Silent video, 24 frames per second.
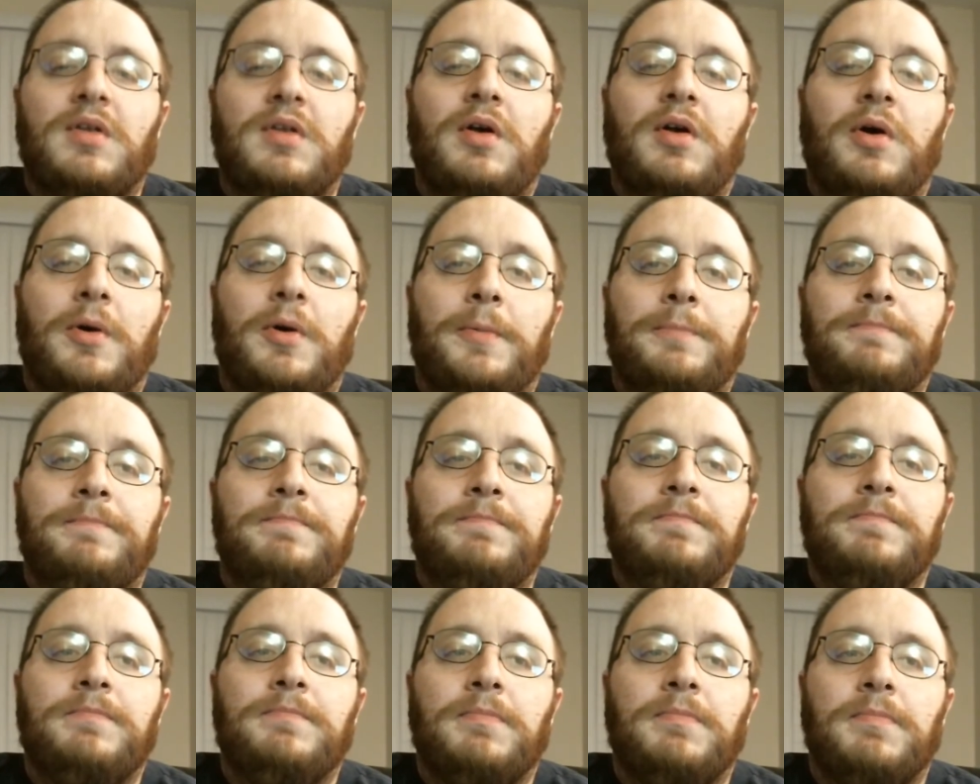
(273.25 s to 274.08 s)

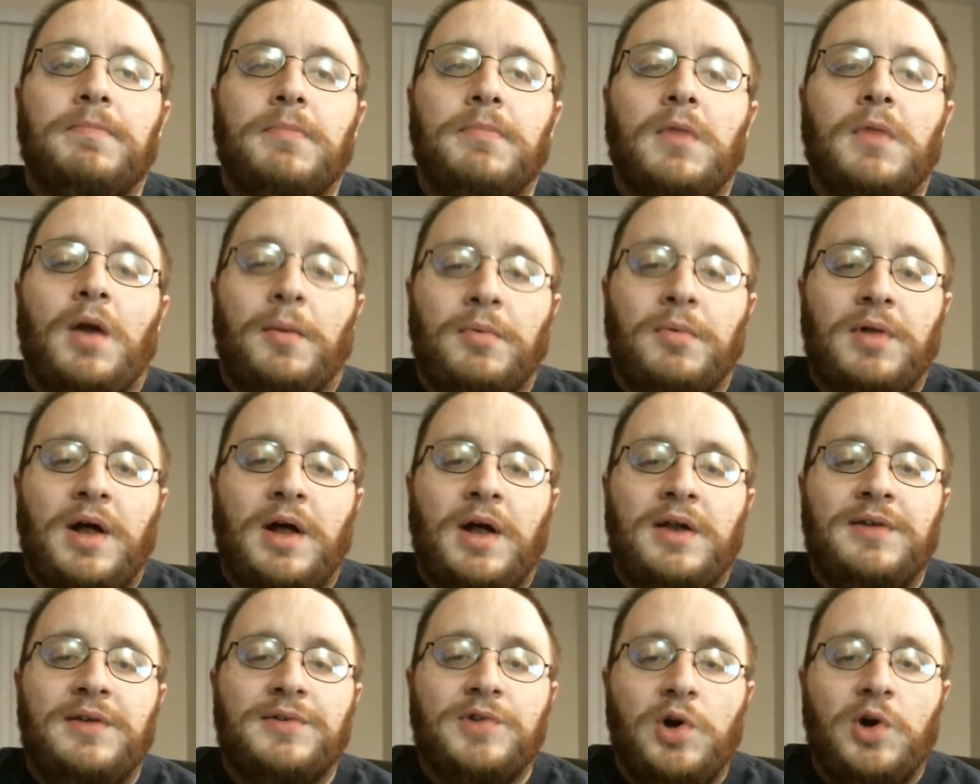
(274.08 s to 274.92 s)
I'm glad
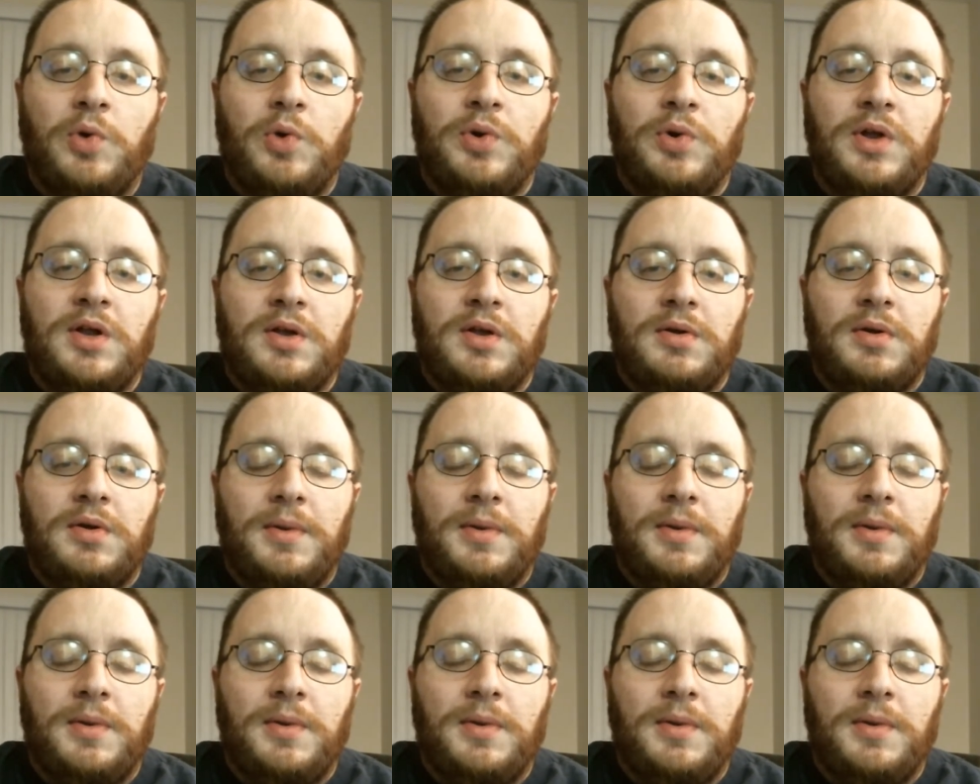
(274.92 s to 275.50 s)
he's going in it.